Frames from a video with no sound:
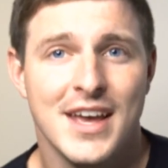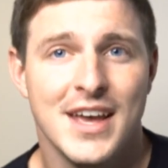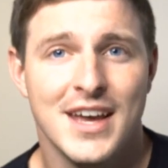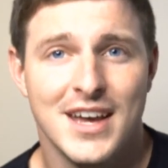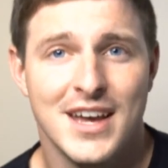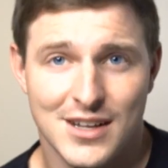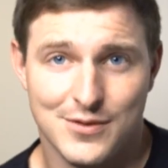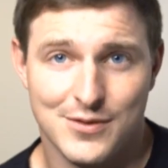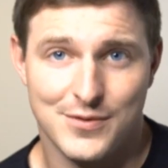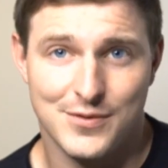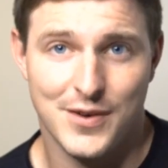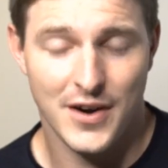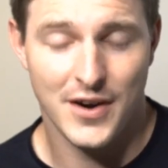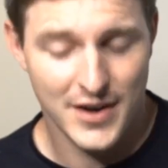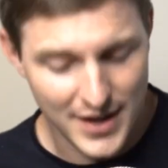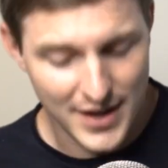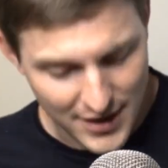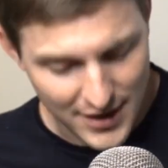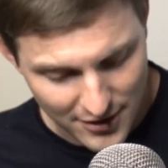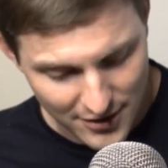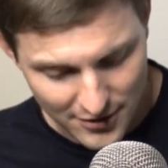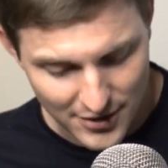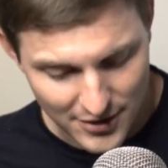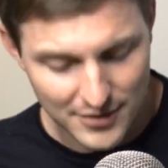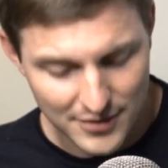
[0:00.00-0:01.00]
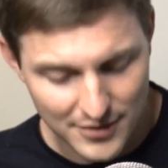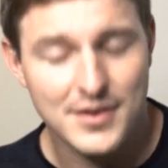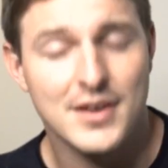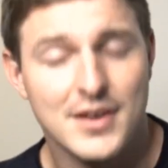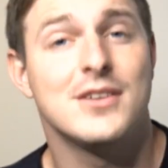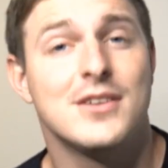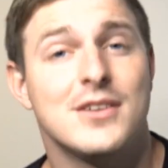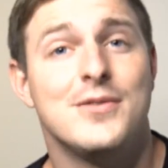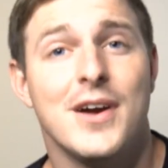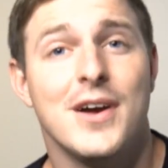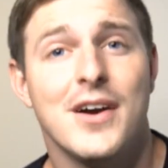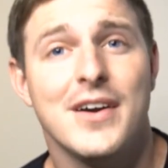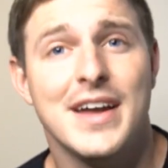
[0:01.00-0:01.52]
It's very iterative. It's
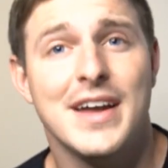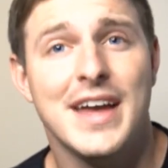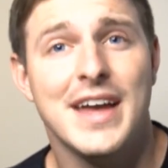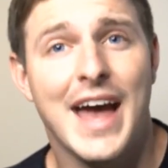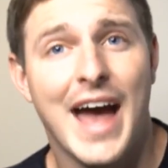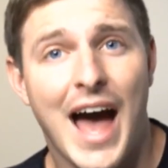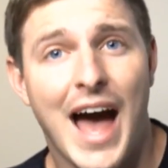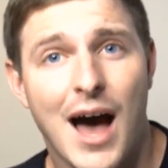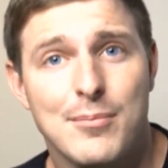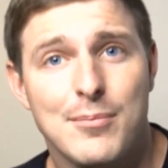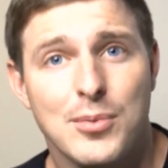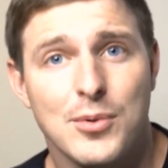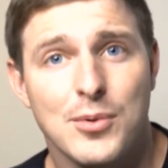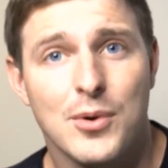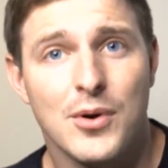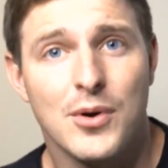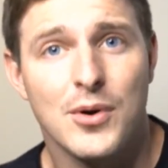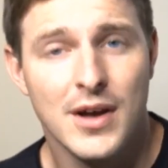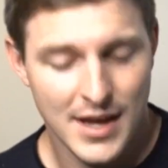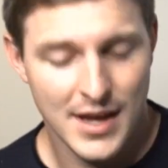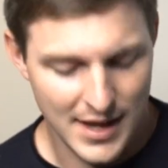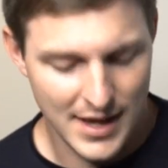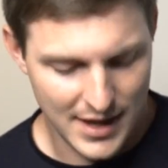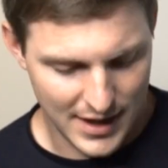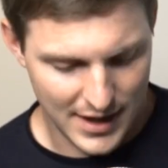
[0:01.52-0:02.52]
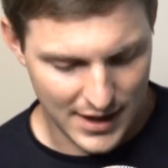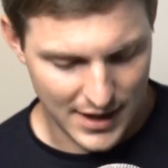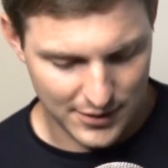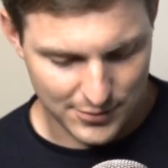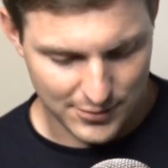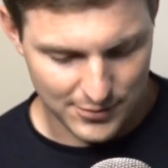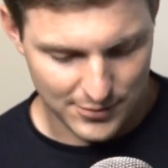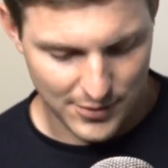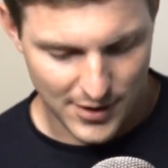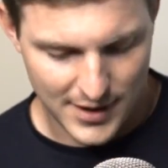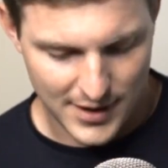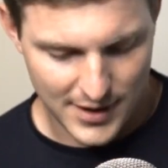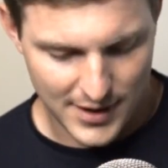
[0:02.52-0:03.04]
very Apple. It's
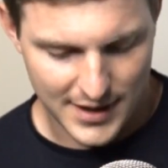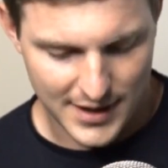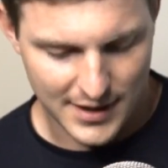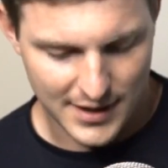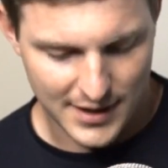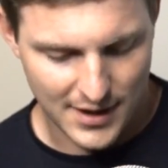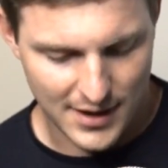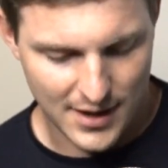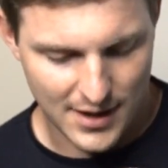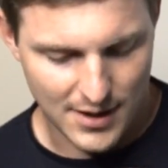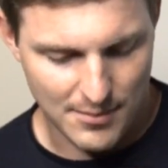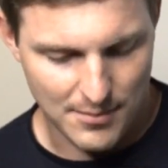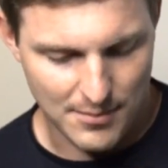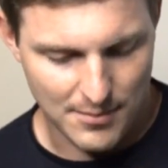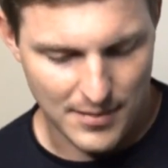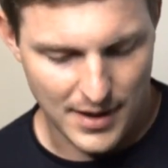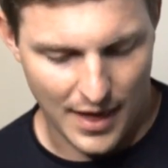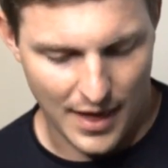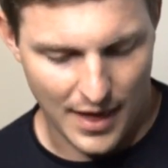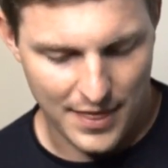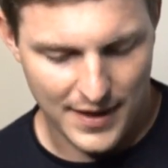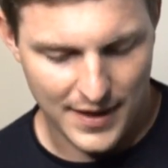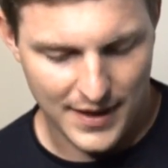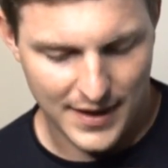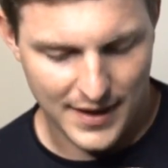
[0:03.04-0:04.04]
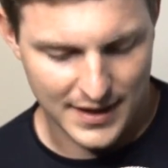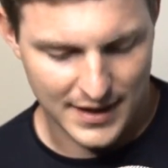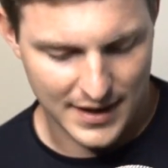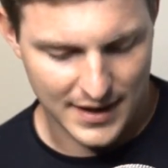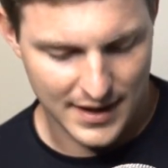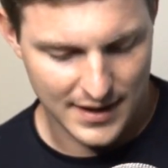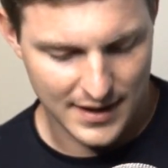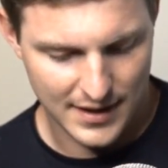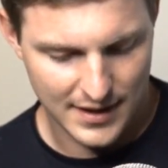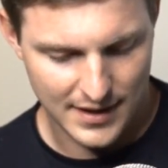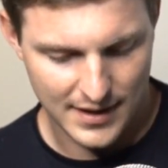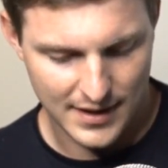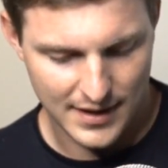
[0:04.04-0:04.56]
running, I think, in
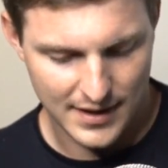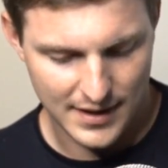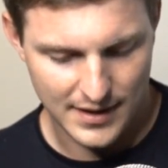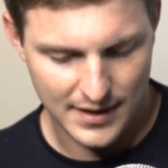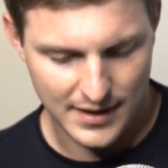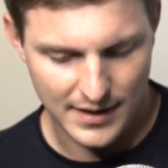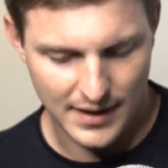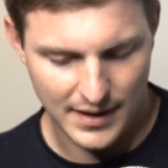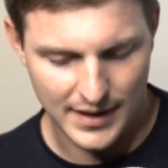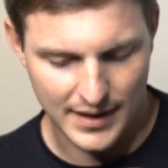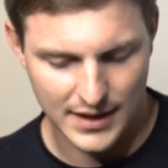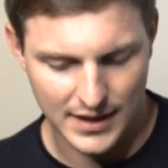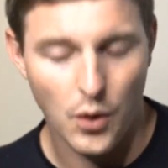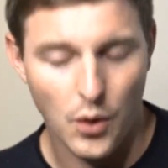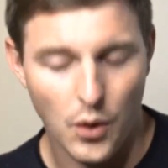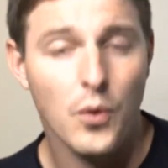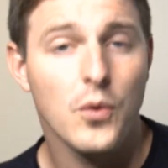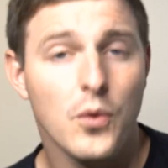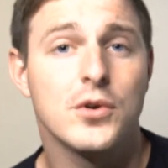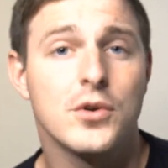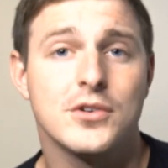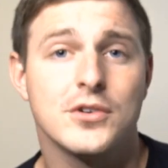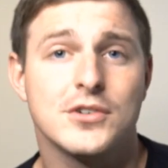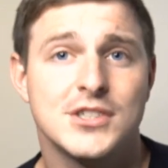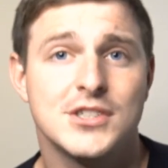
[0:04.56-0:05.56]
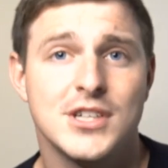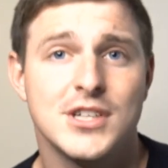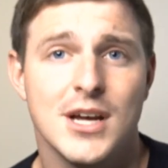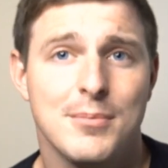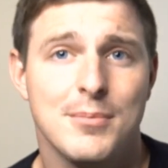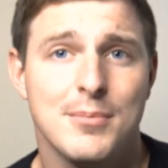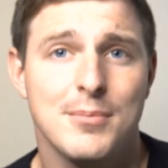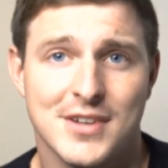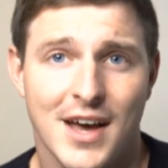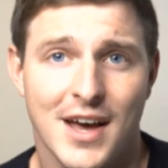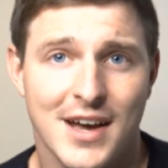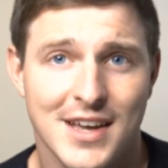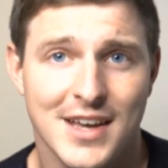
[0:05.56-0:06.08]
like an older chip.
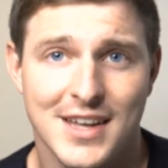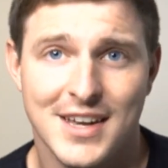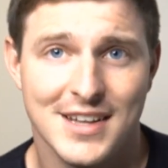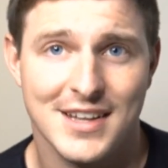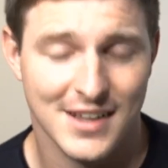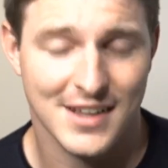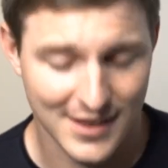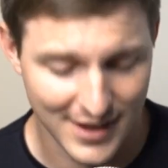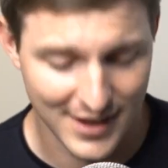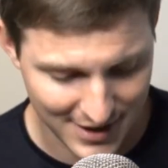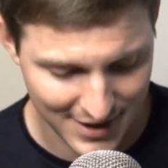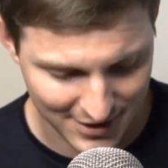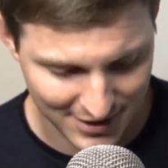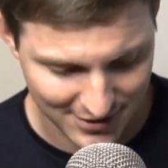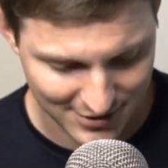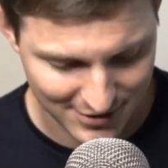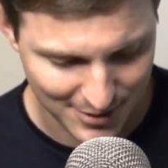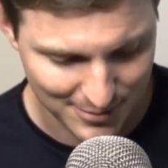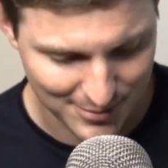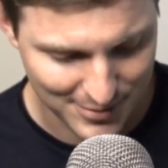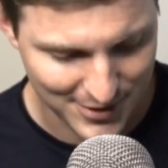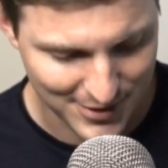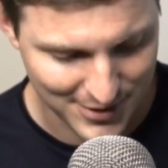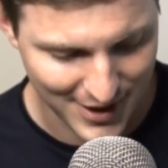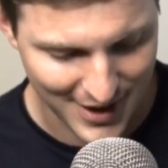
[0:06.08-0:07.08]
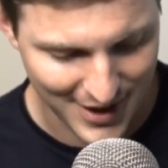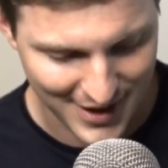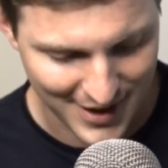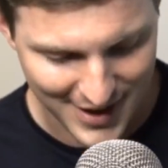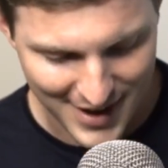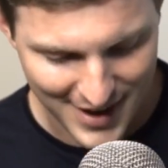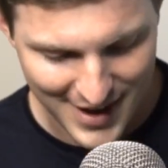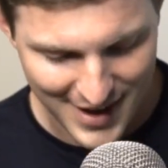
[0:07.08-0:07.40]
It's not getting the latest chipset.